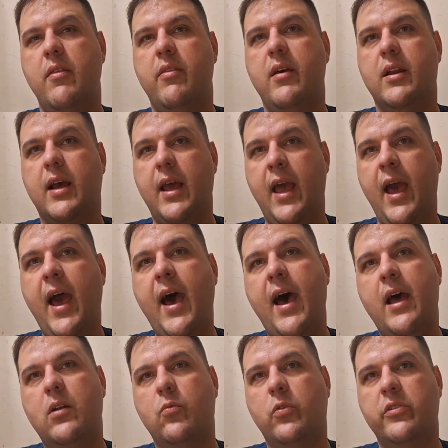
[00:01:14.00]
that I
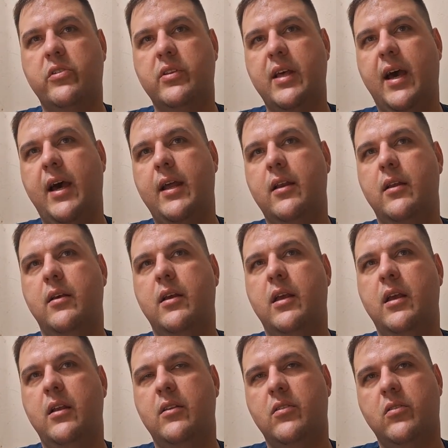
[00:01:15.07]
had was that
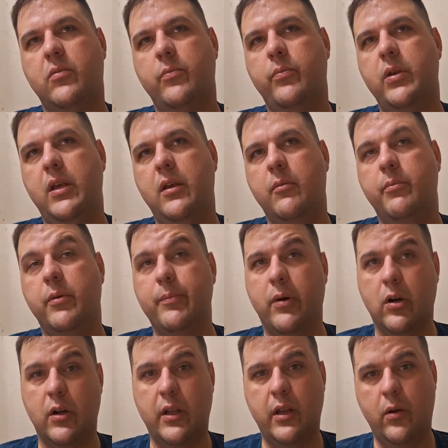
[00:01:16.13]
it's being
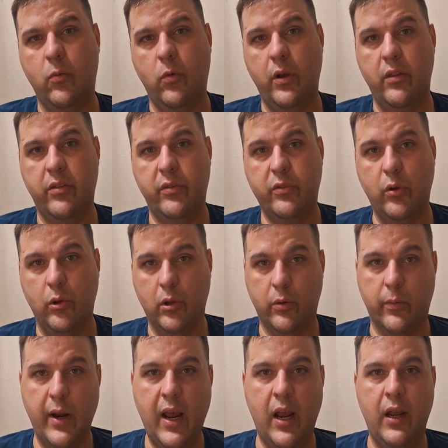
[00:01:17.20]
bombarded with solar
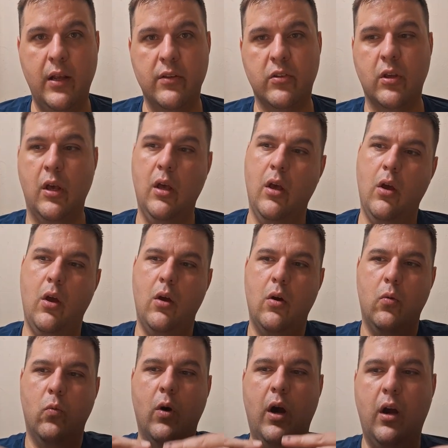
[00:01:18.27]
rays
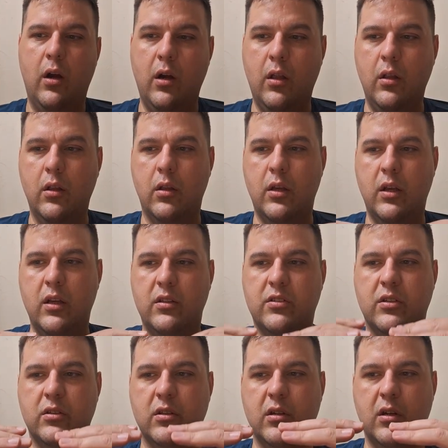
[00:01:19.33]
while
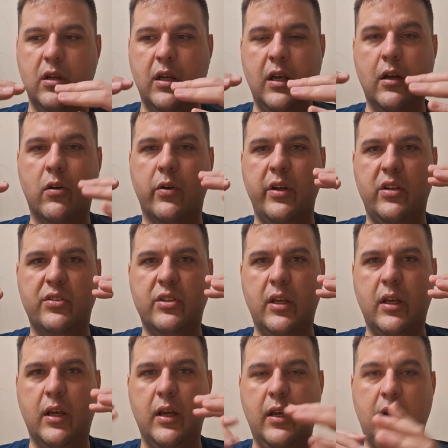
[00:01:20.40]
it's
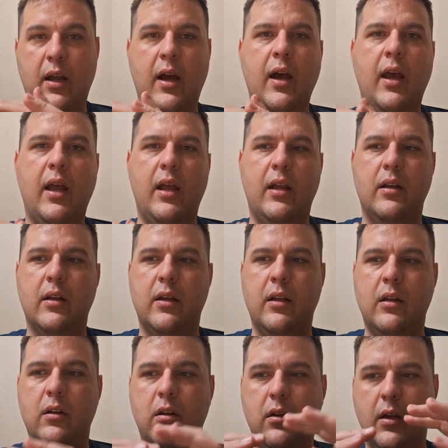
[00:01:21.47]
increasing in height
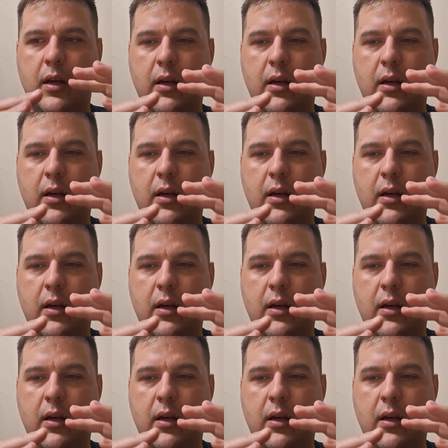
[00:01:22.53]
and